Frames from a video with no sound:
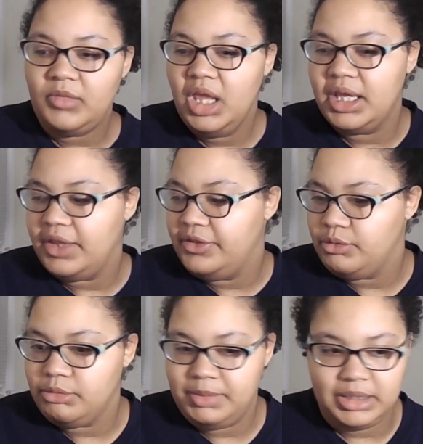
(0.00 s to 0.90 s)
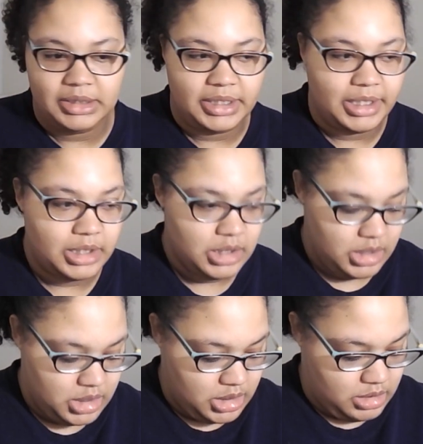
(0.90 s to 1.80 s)
Again, there will be a link
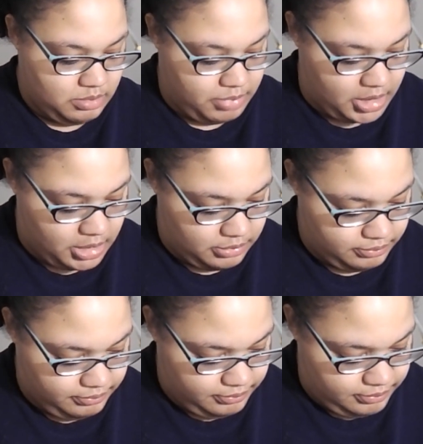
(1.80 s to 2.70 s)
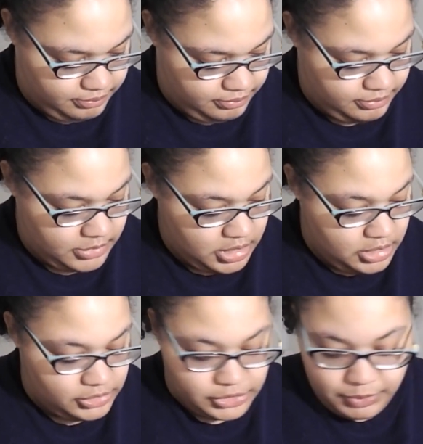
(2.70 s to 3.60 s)
below.
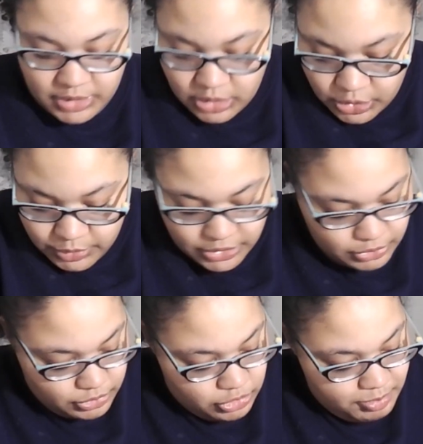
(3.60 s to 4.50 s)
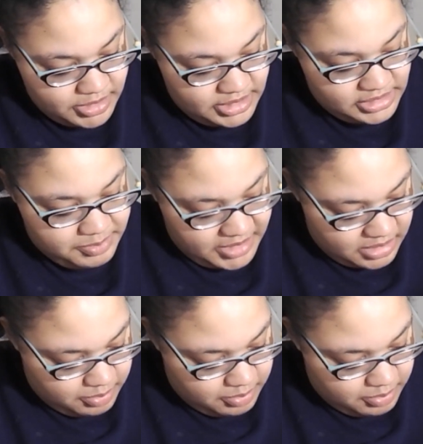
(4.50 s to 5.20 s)
So we are going to open this bad